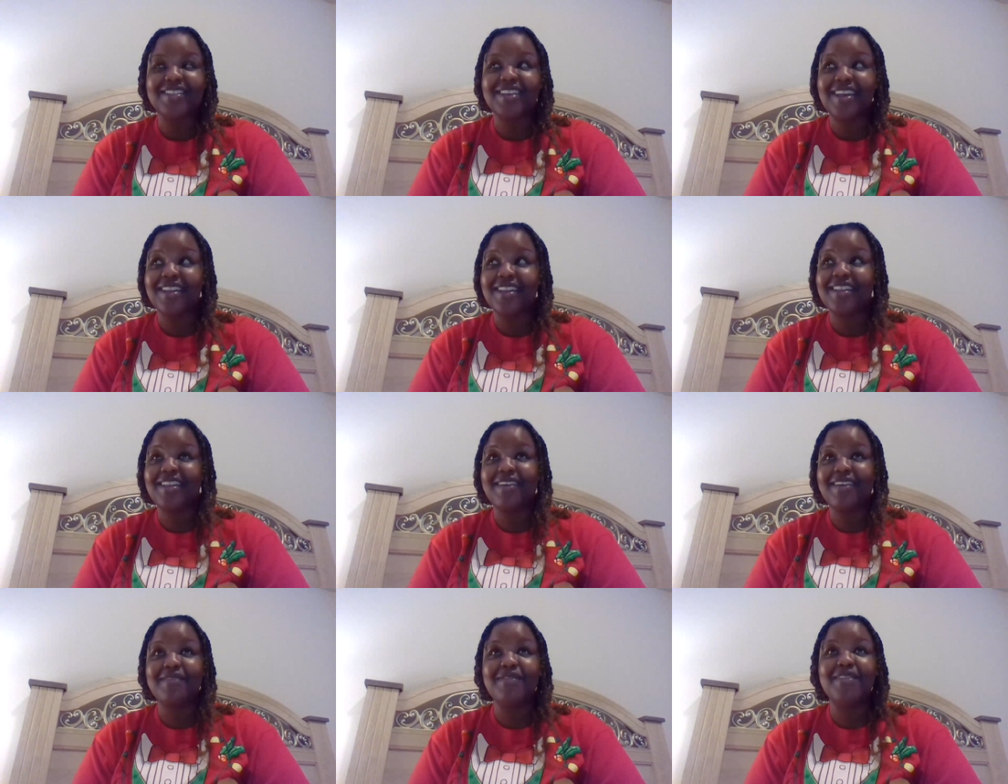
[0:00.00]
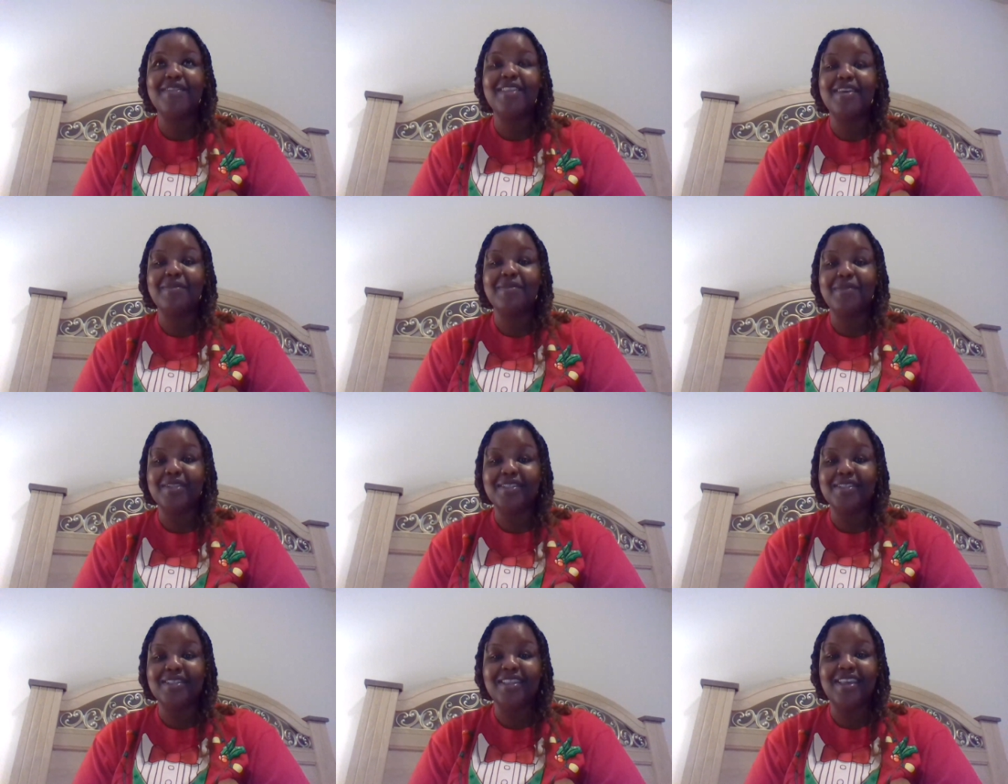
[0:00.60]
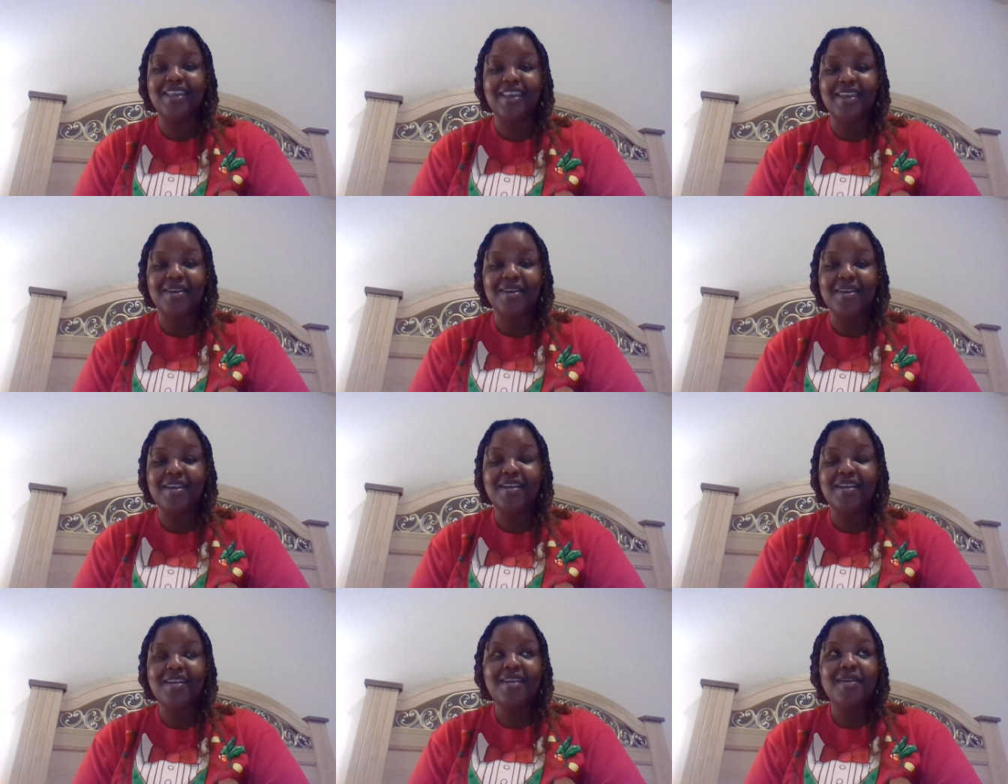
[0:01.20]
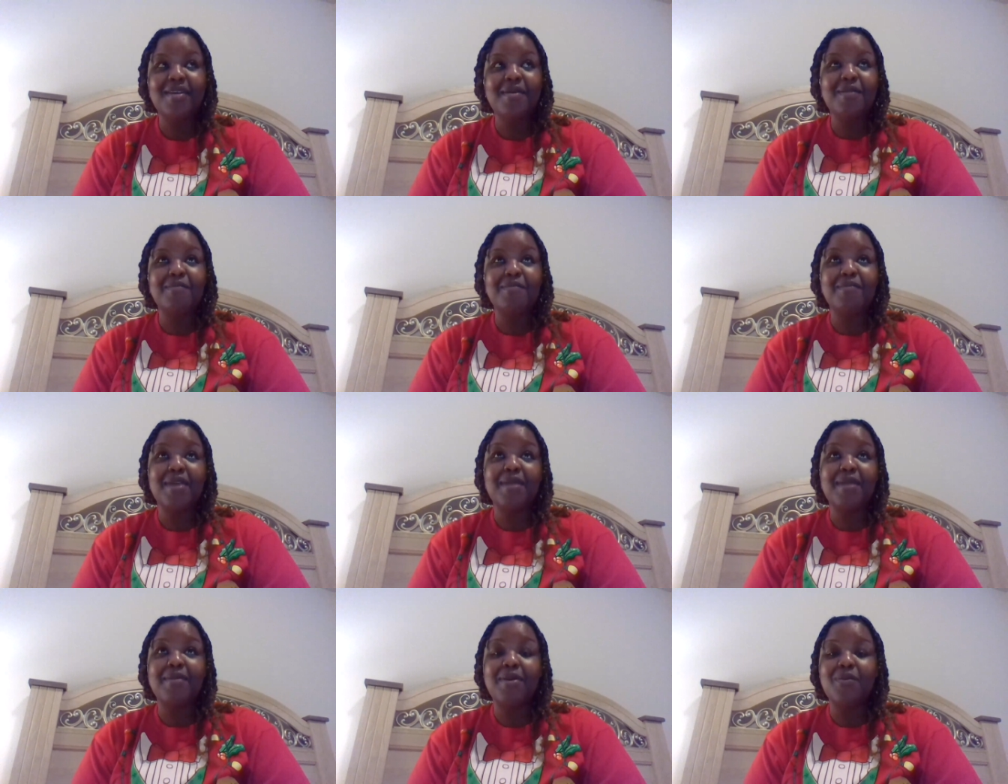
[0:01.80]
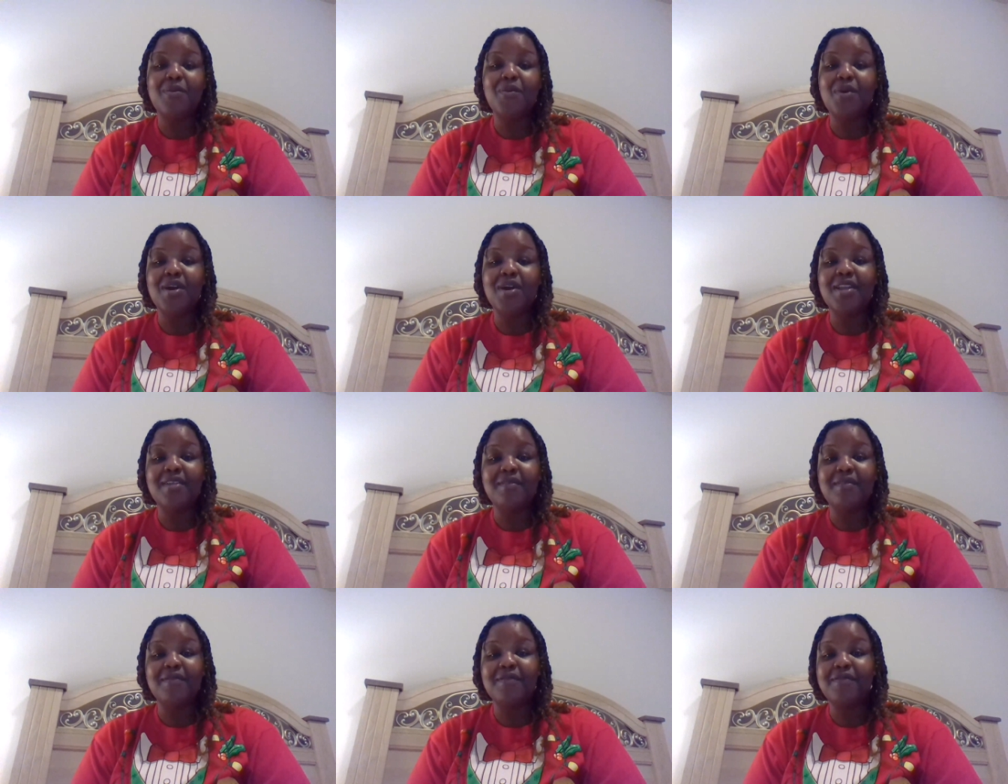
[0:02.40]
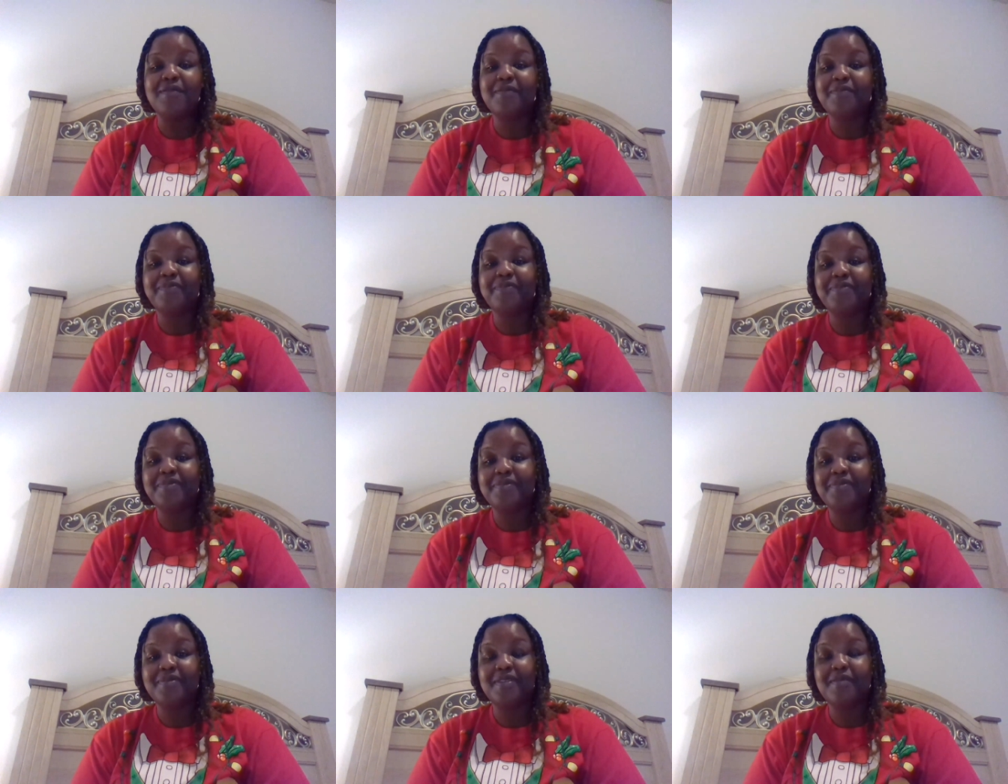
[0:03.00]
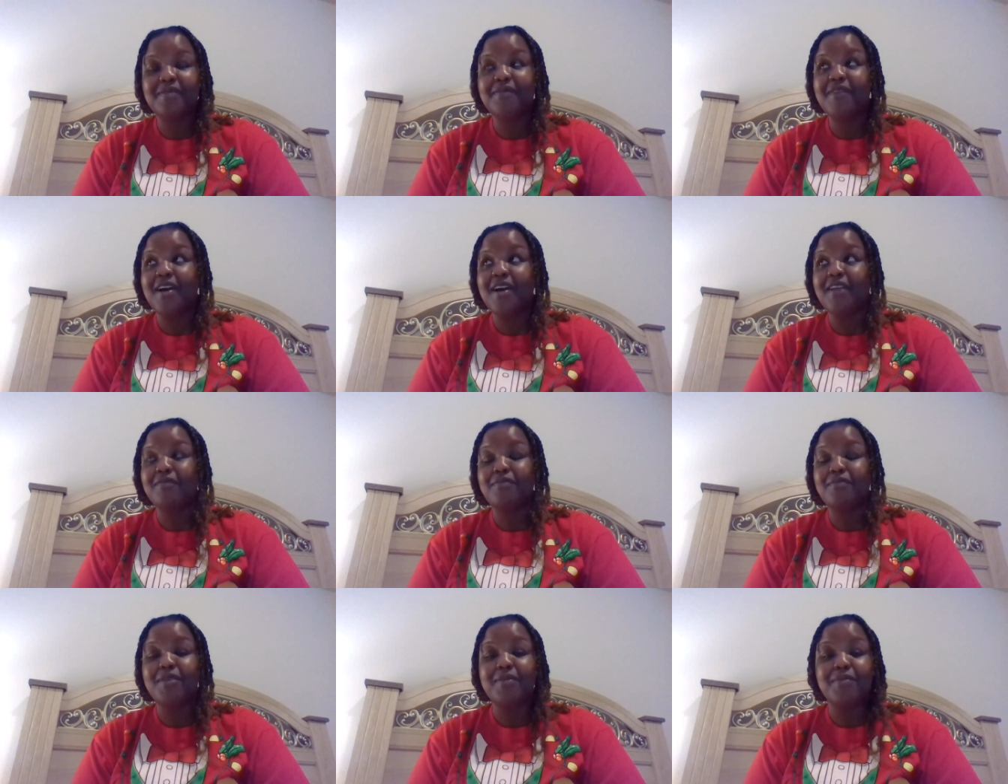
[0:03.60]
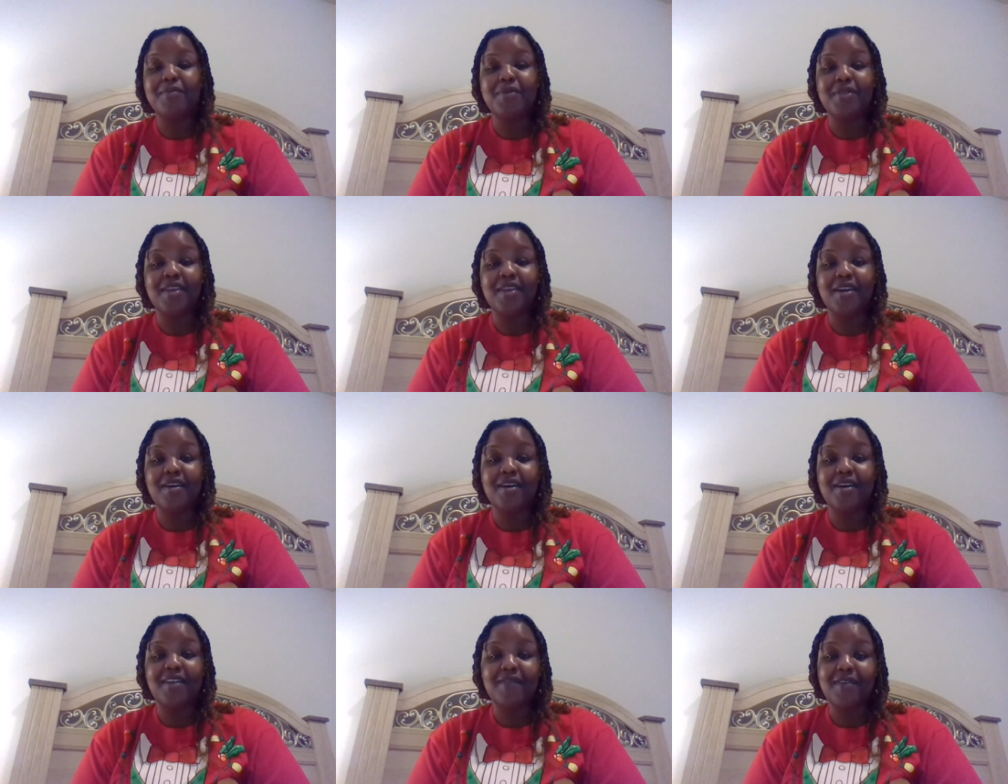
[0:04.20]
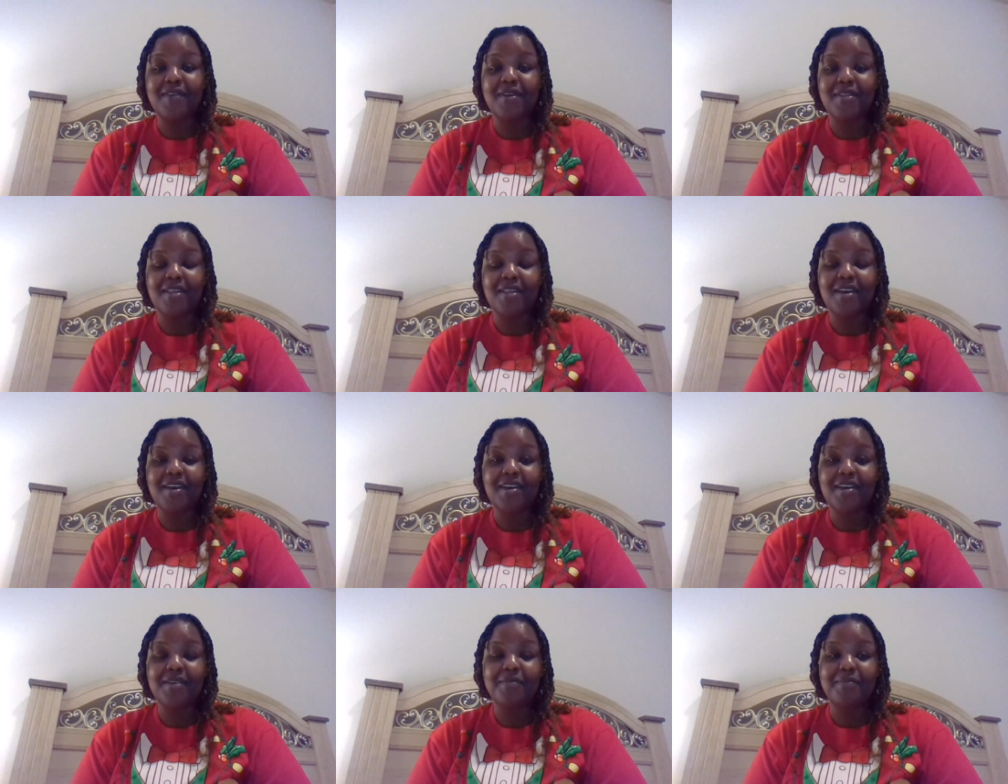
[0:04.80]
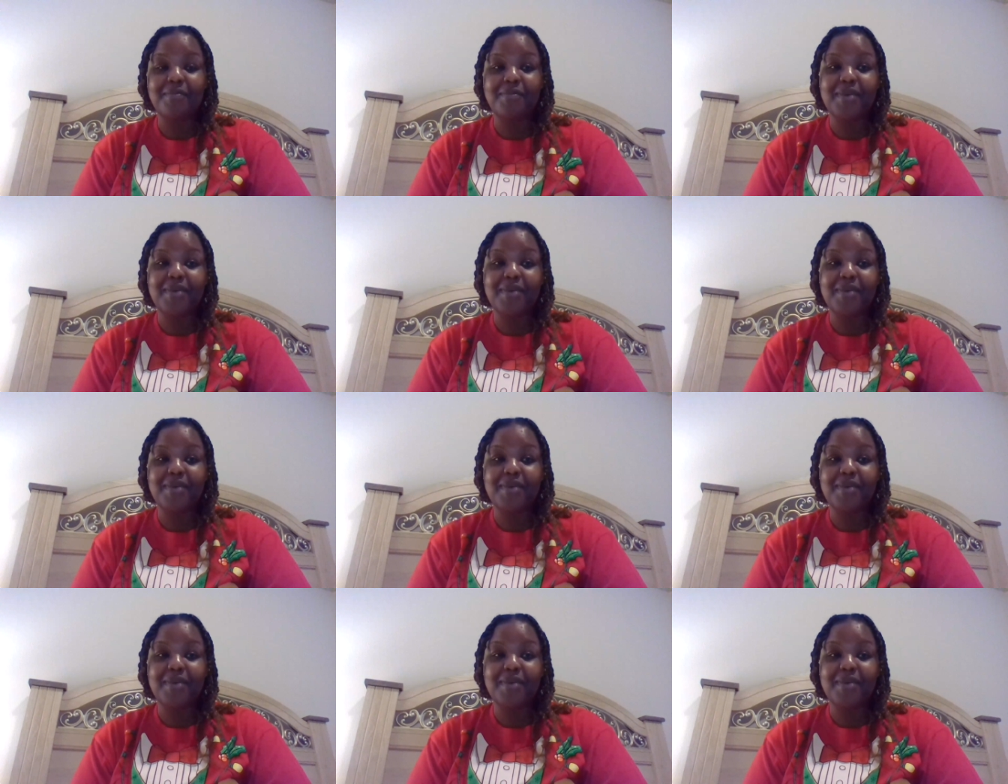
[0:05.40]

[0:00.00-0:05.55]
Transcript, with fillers: I definitely was the maybe one of five people there, I felt like.